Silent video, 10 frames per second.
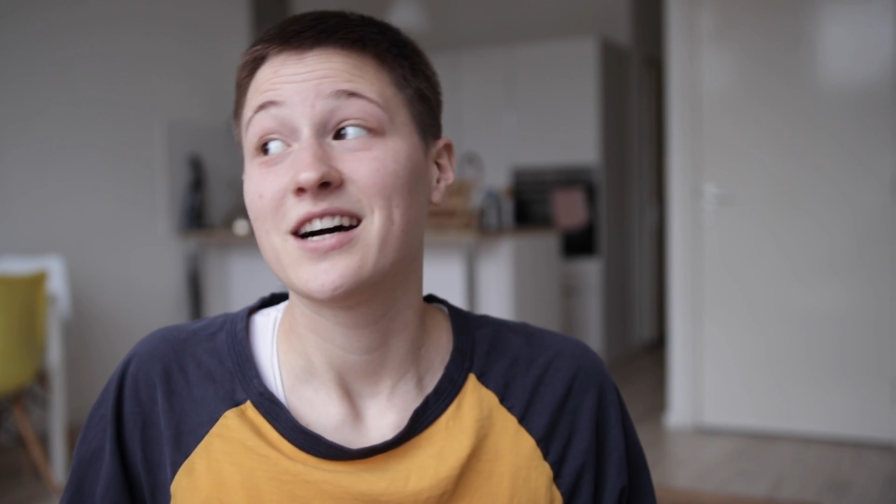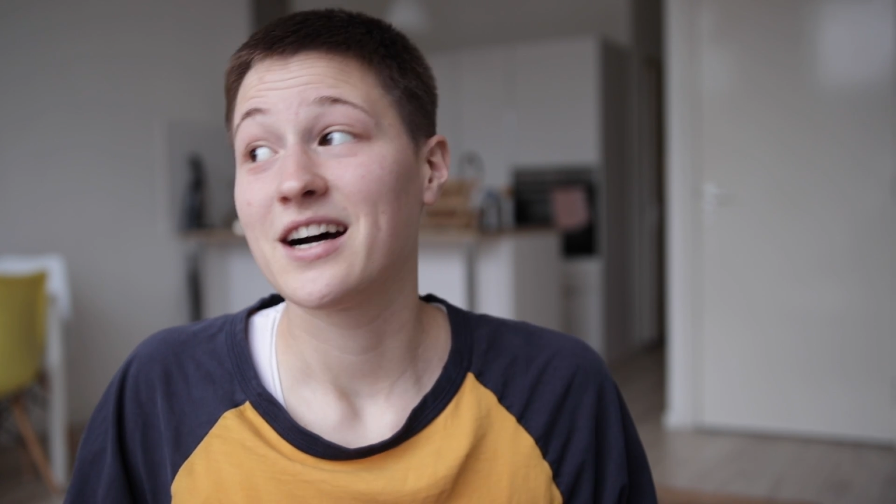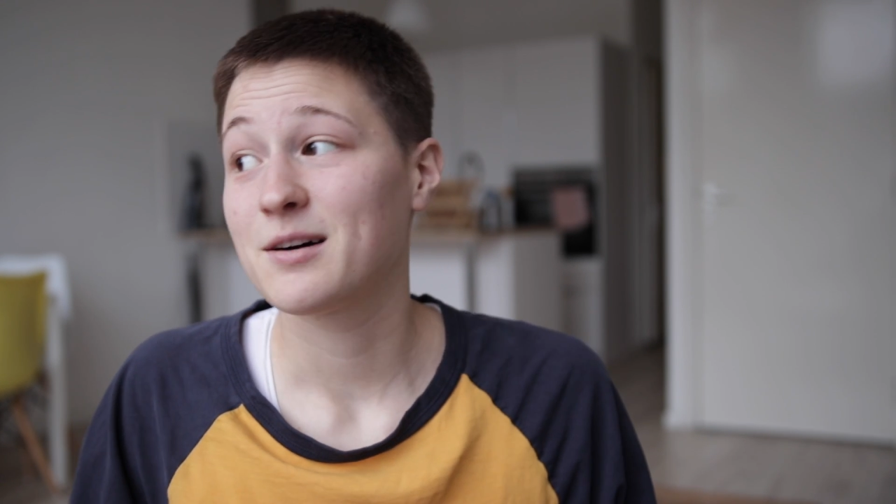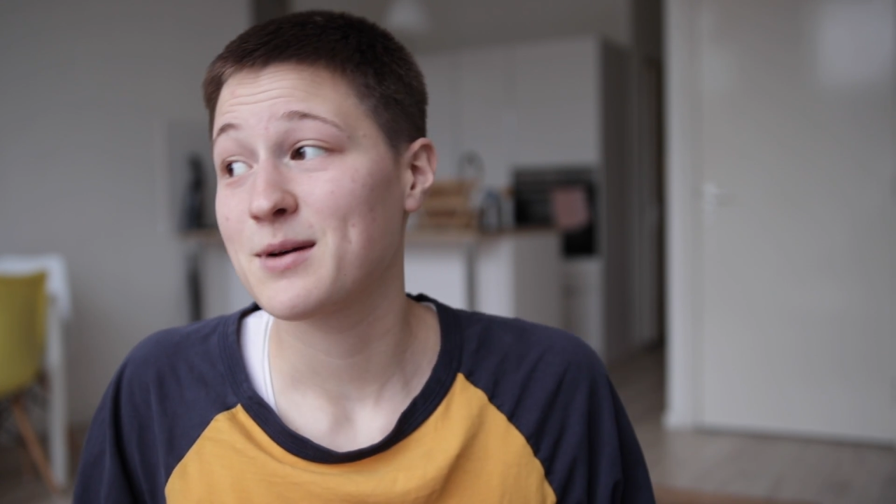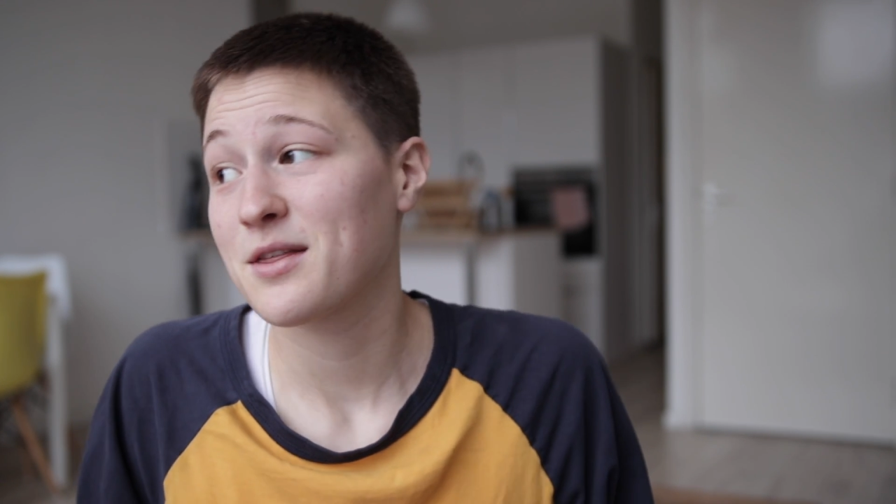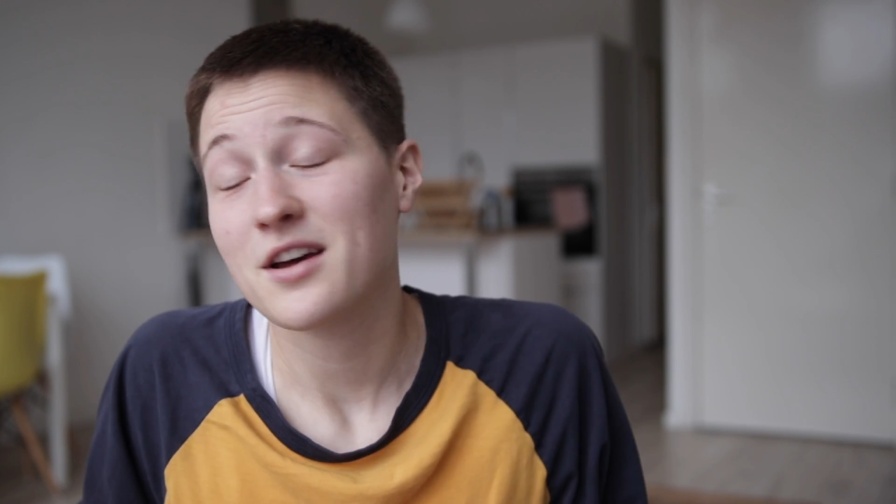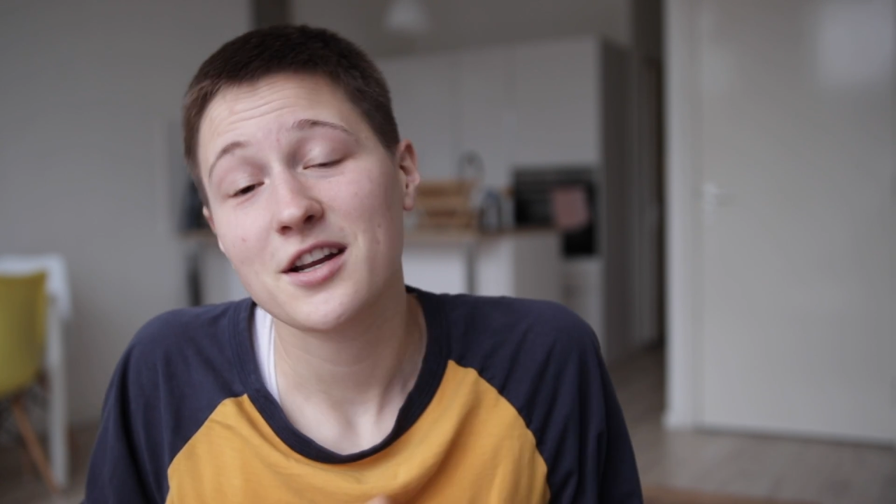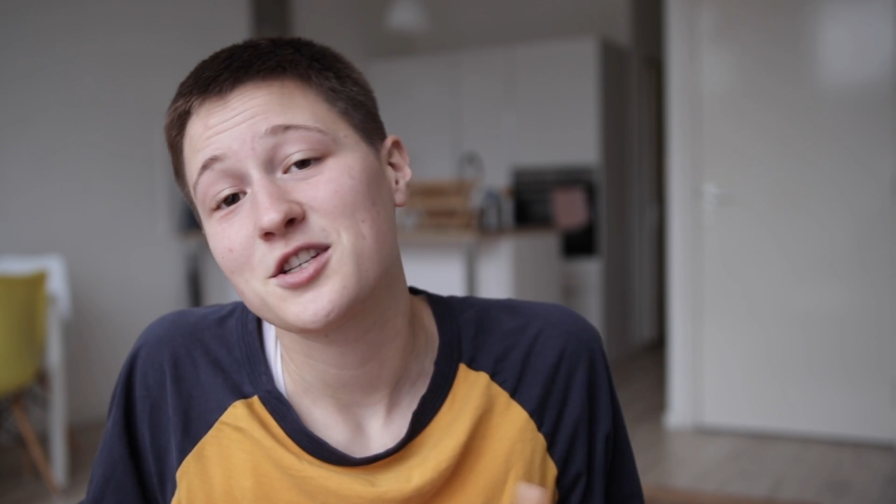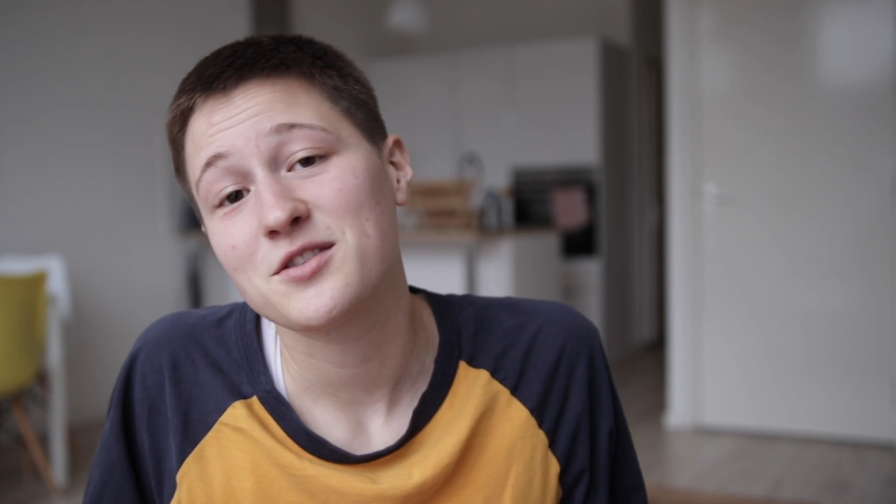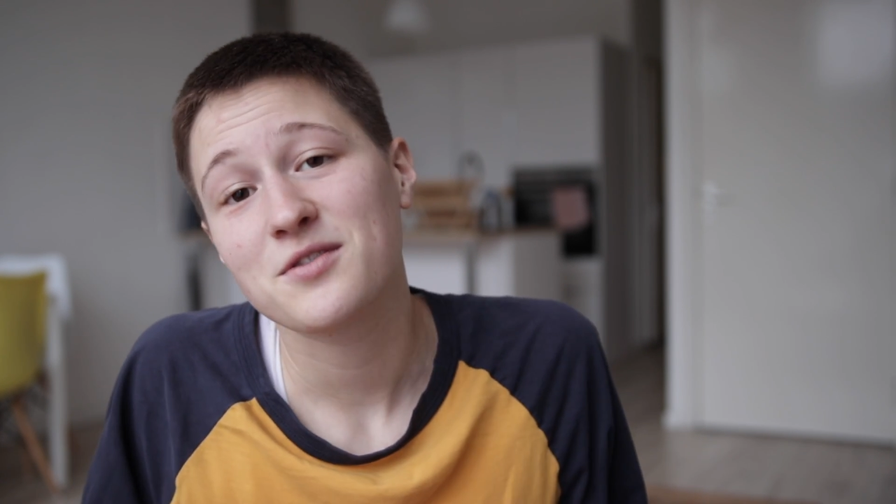I thought
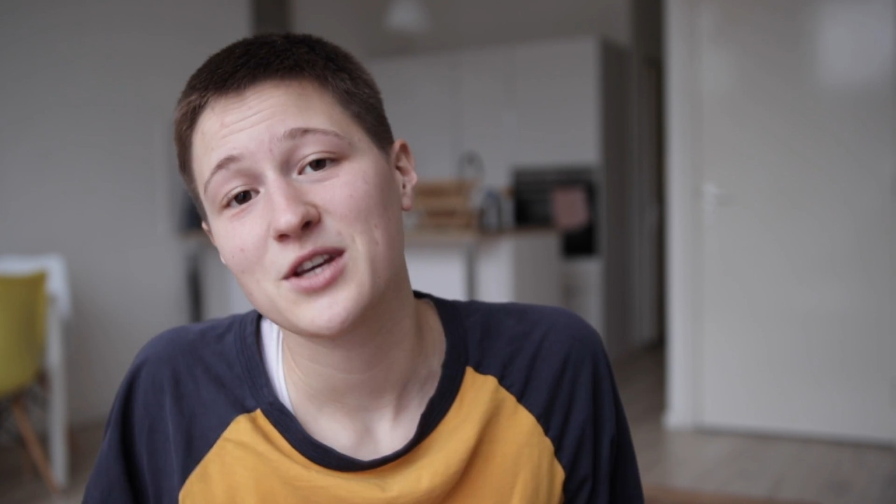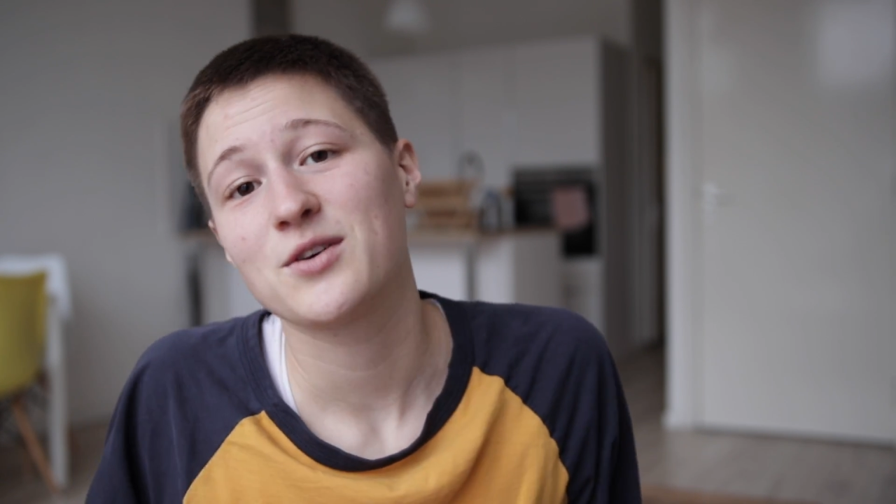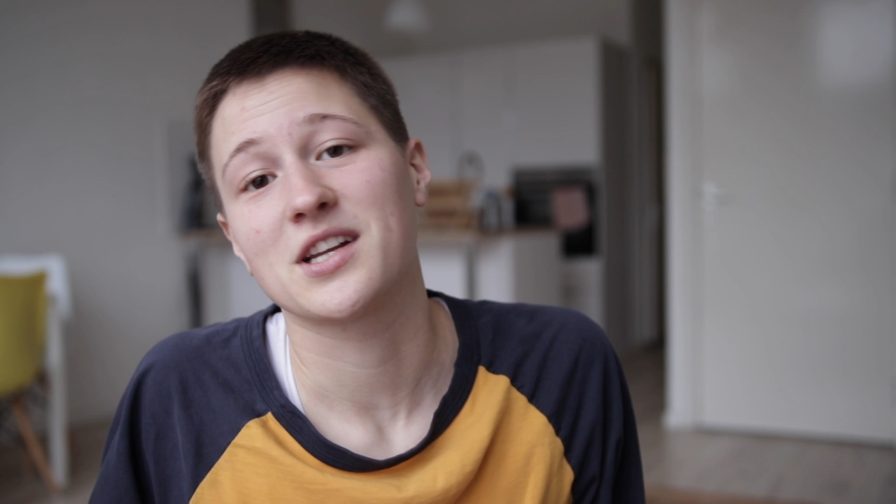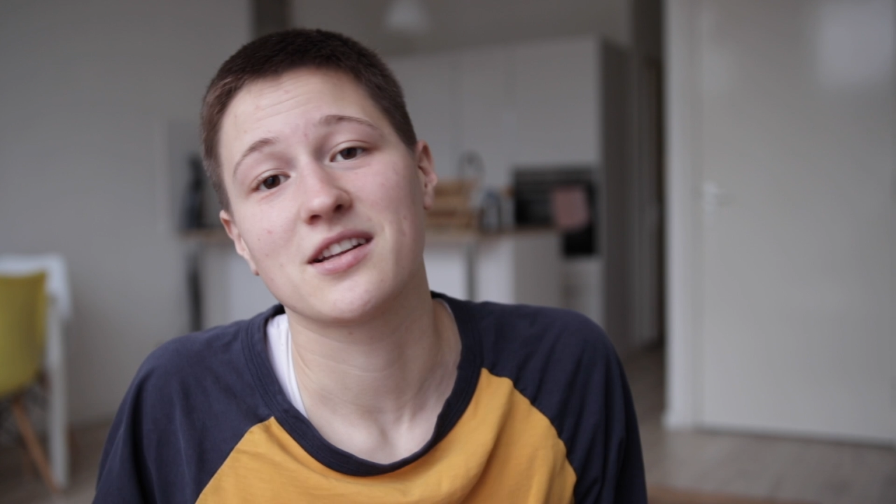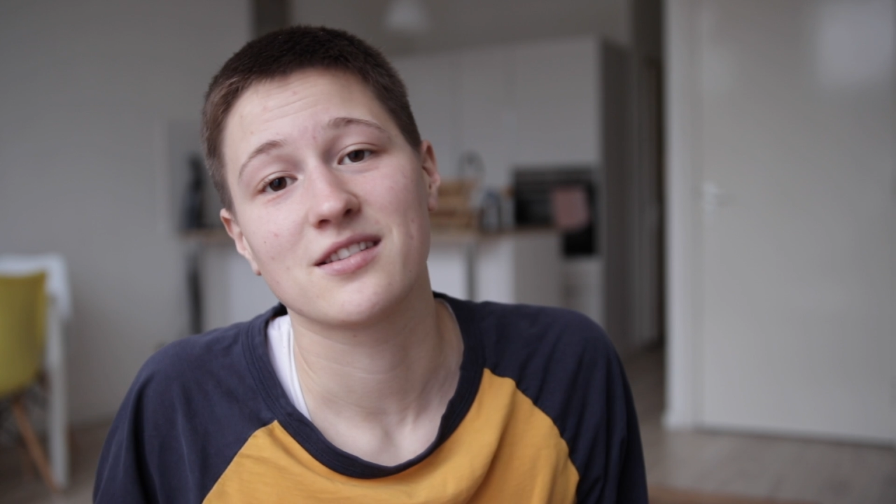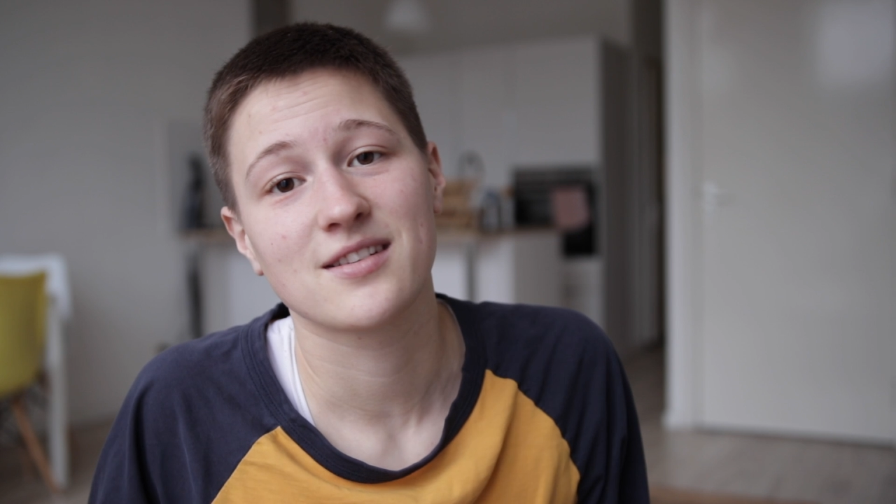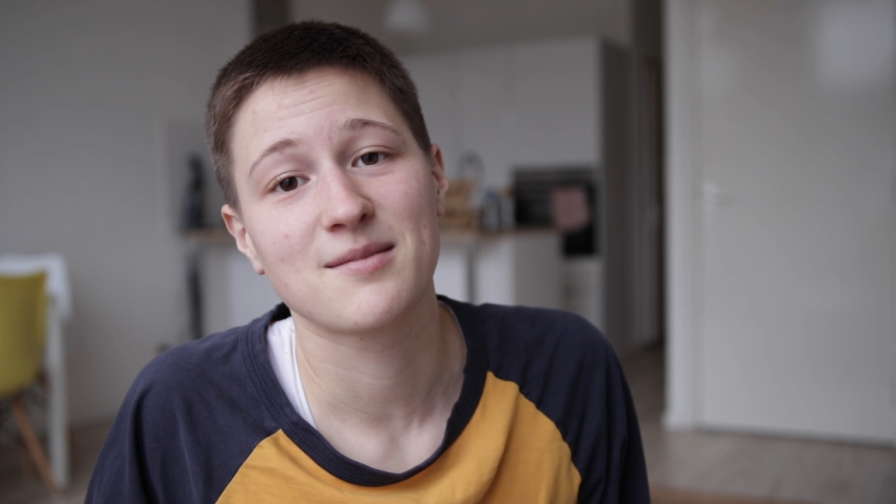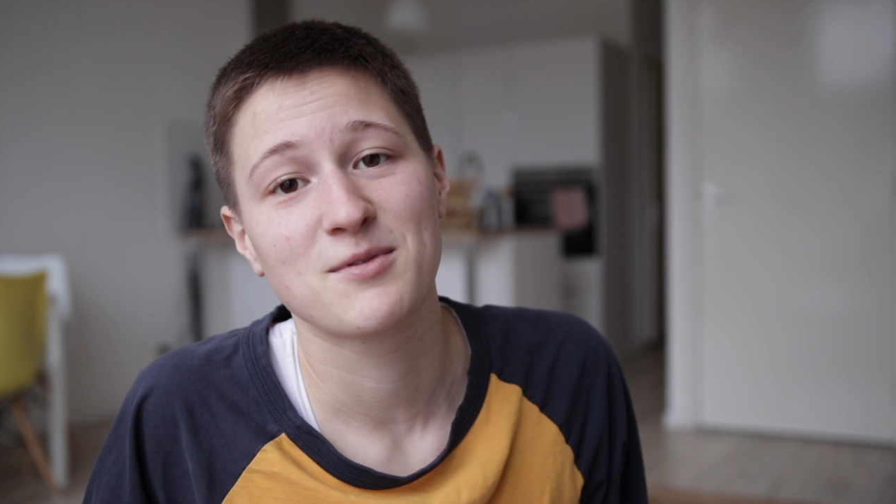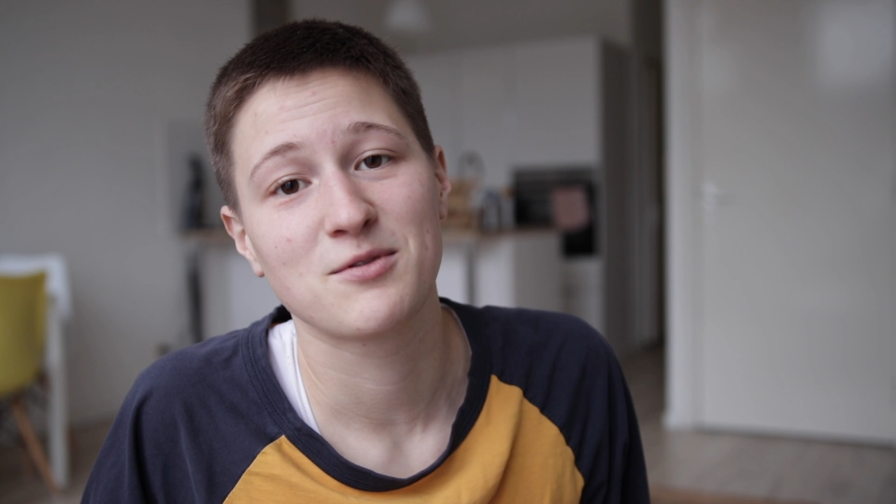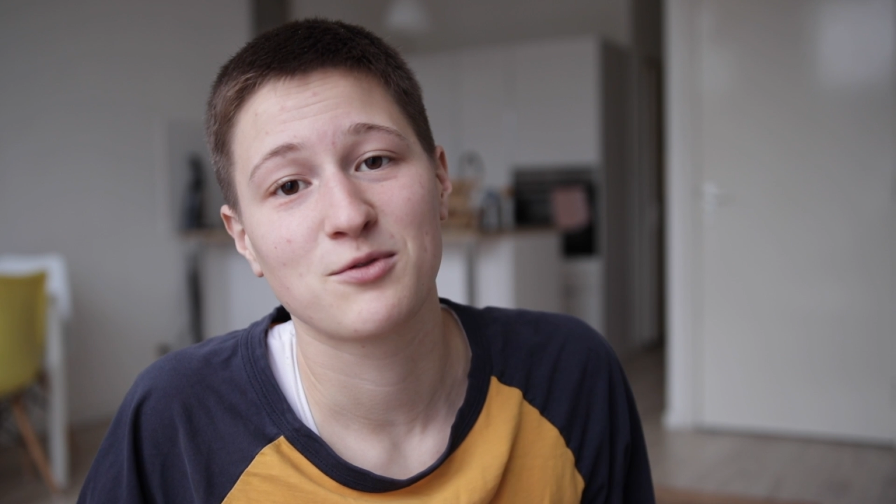I'd just fill you in on some